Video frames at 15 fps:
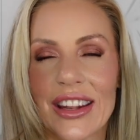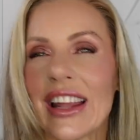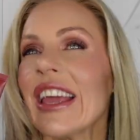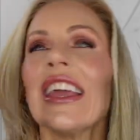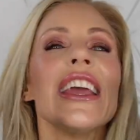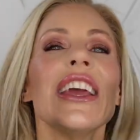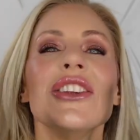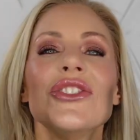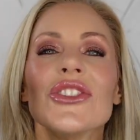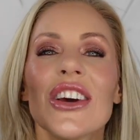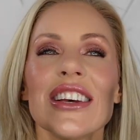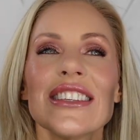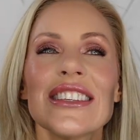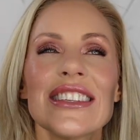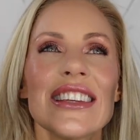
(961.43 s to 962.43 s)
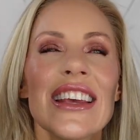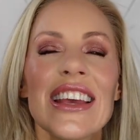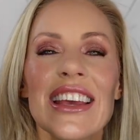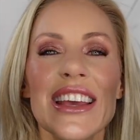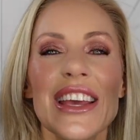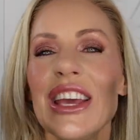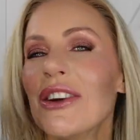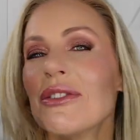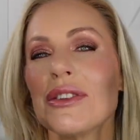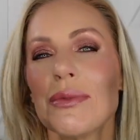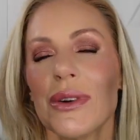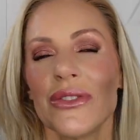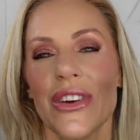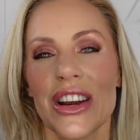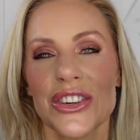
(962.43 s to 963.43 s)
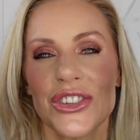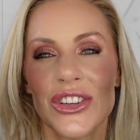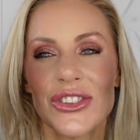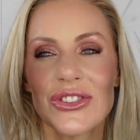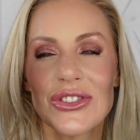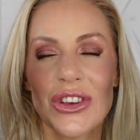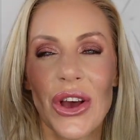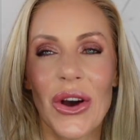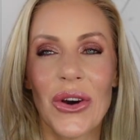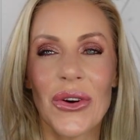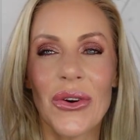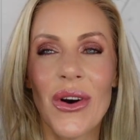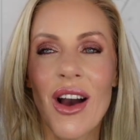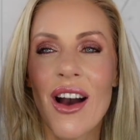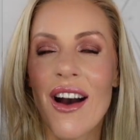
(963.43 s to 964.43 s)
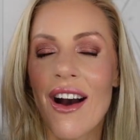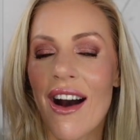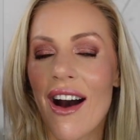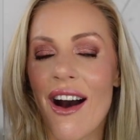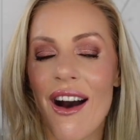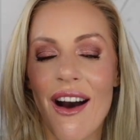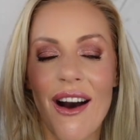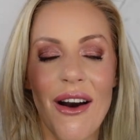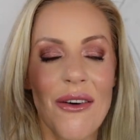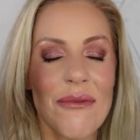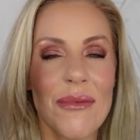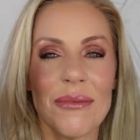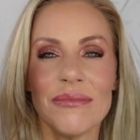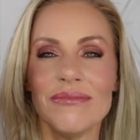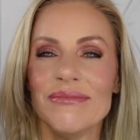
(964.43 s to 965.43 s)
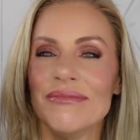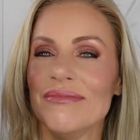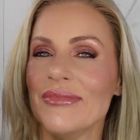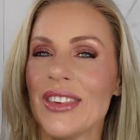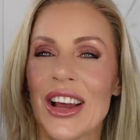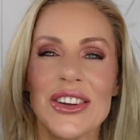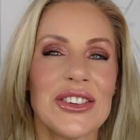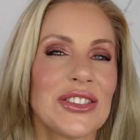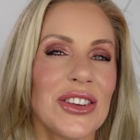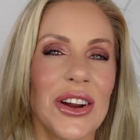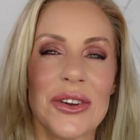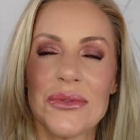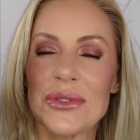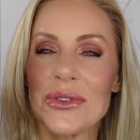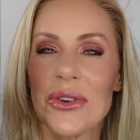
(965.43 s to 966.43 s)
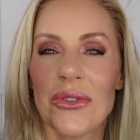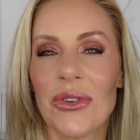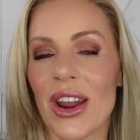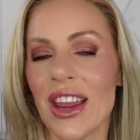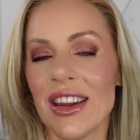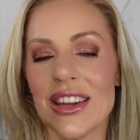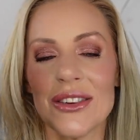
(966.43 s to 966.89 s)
Like it just, it was perfection. So um, I just thought it was great.